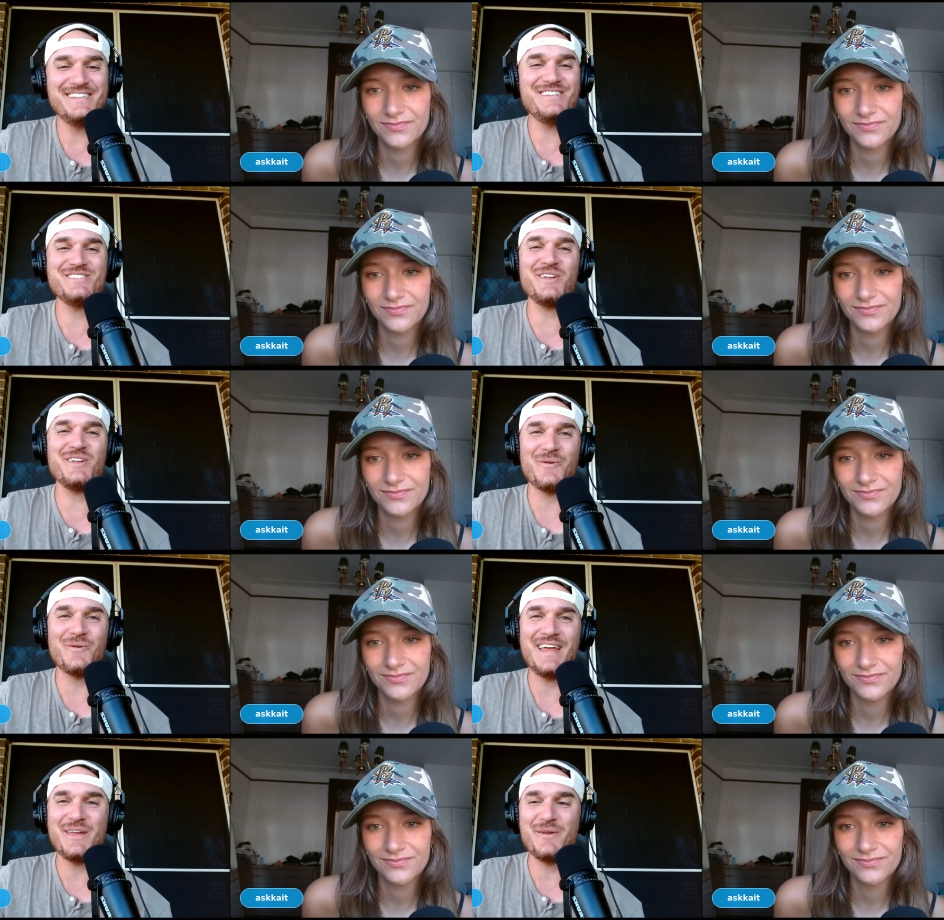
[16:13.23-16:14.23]
Speaker 1: he's just a
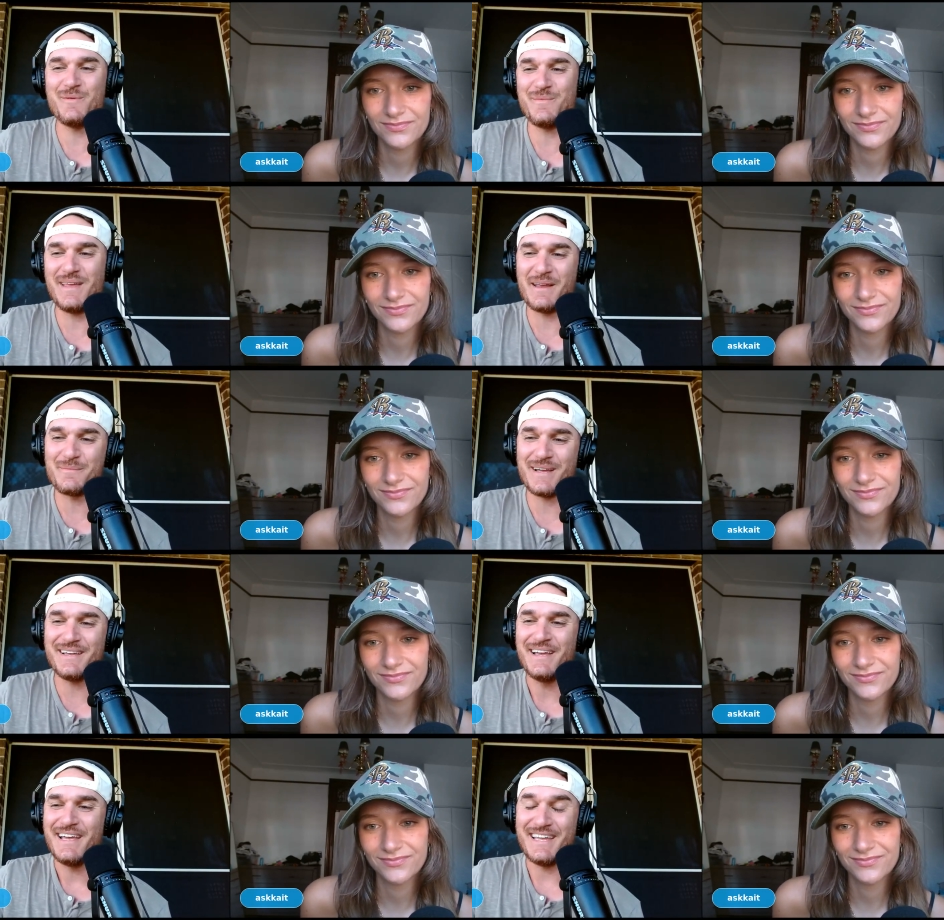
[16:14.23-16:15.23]
great human being.
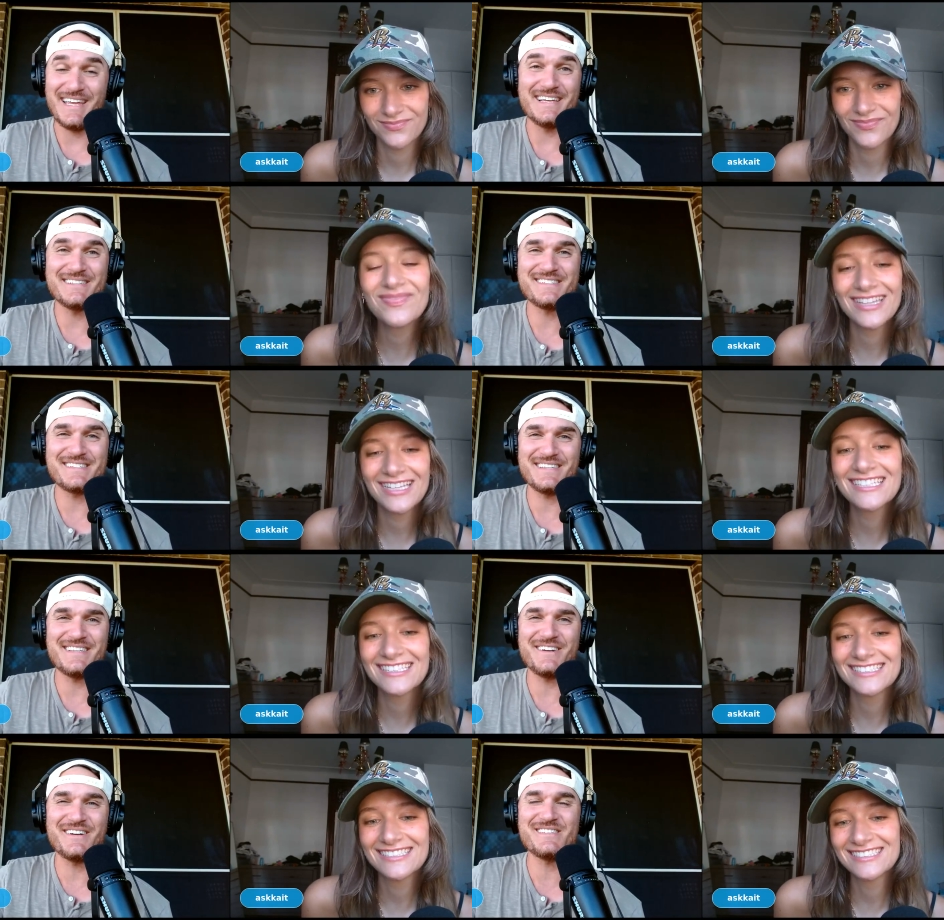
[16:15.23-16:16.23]
But he is
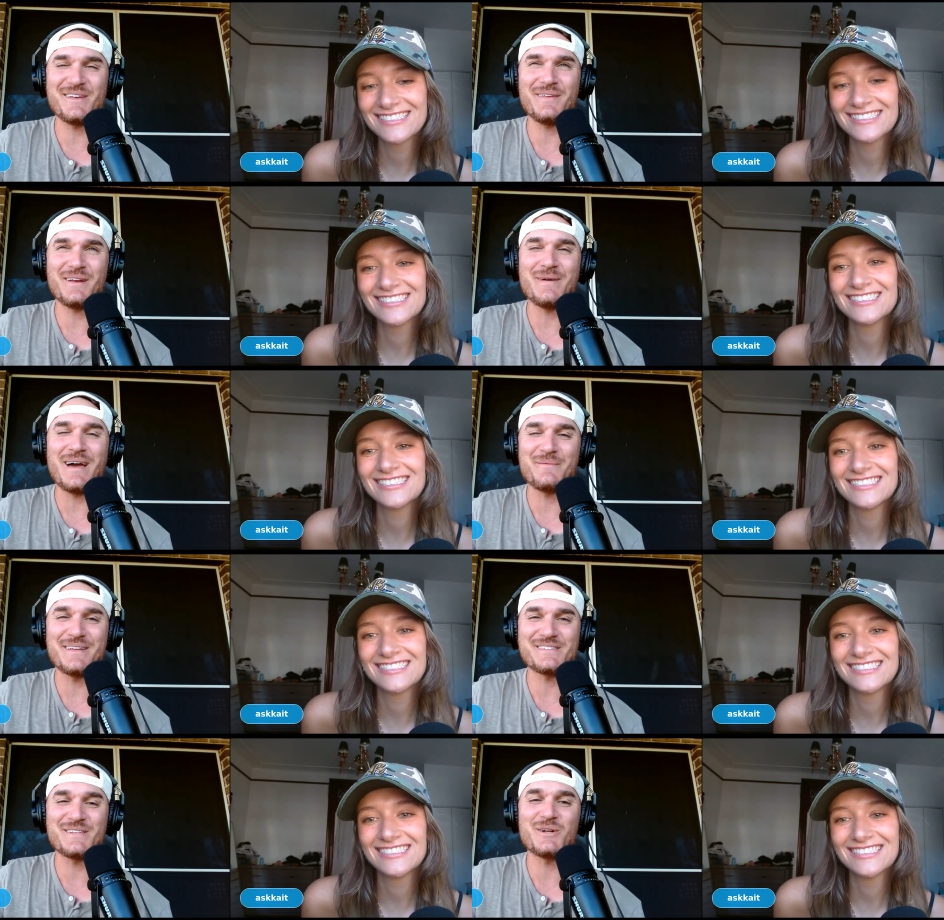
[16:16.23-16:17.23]
there is something about him
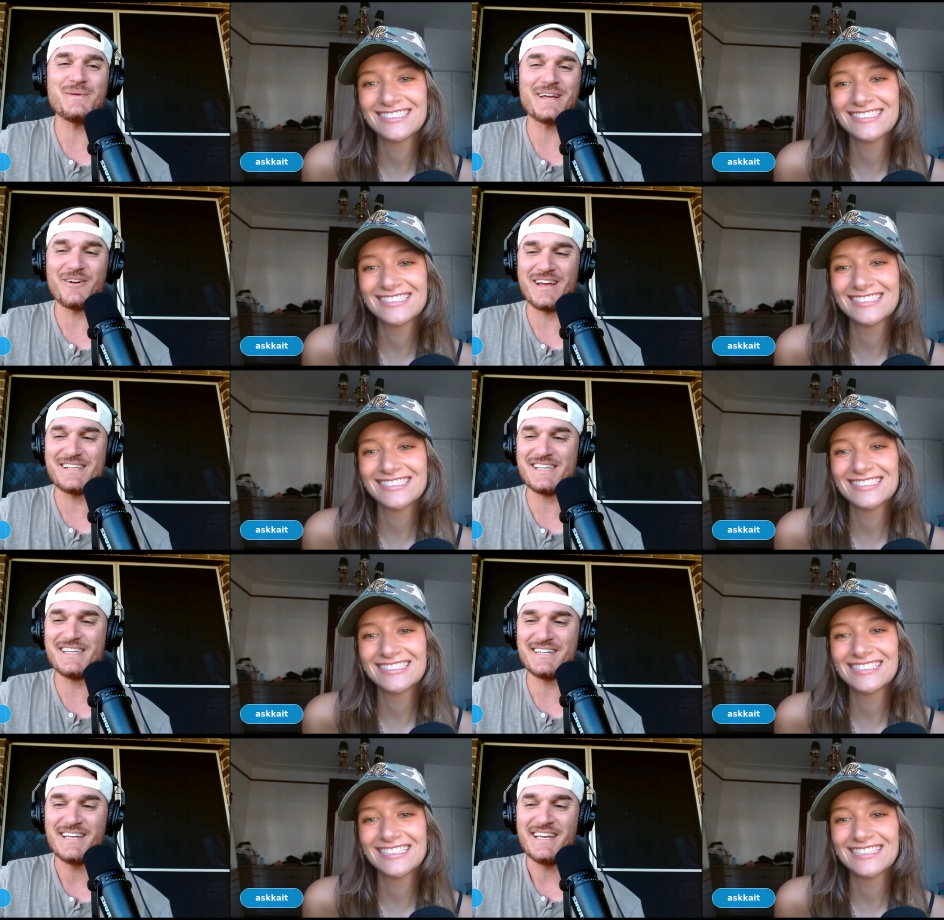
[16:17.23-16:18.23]
that's a little bit
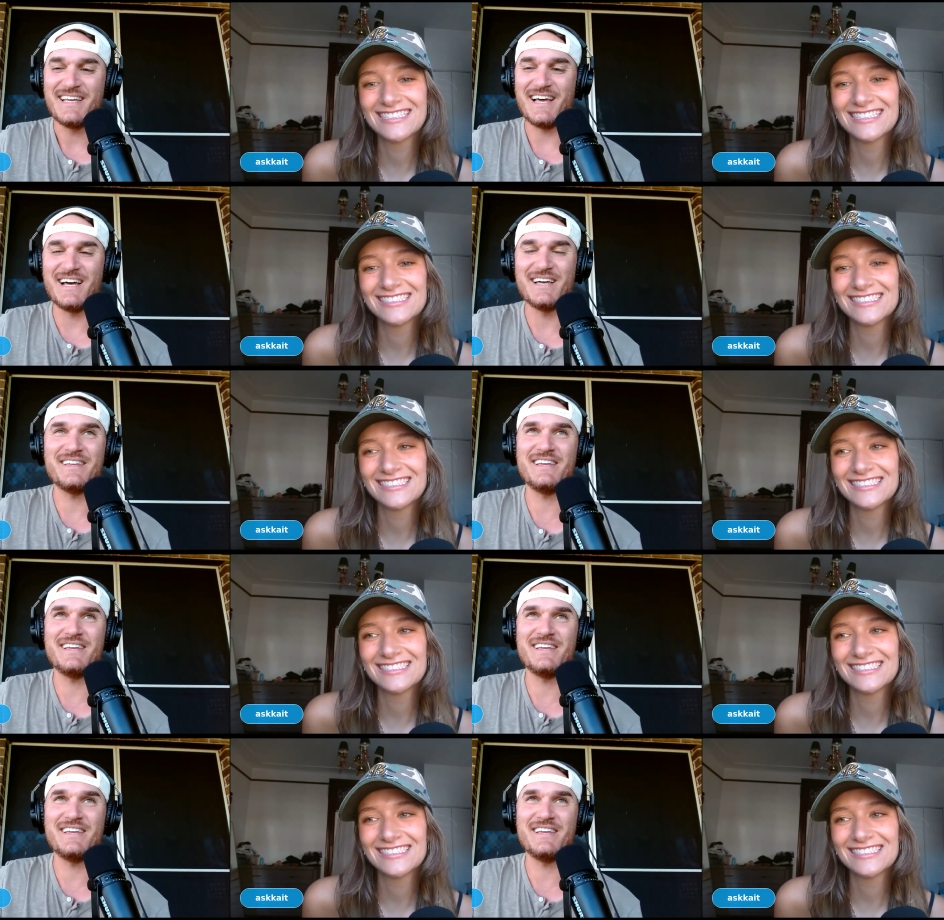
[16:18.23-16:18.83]
crazy and uh,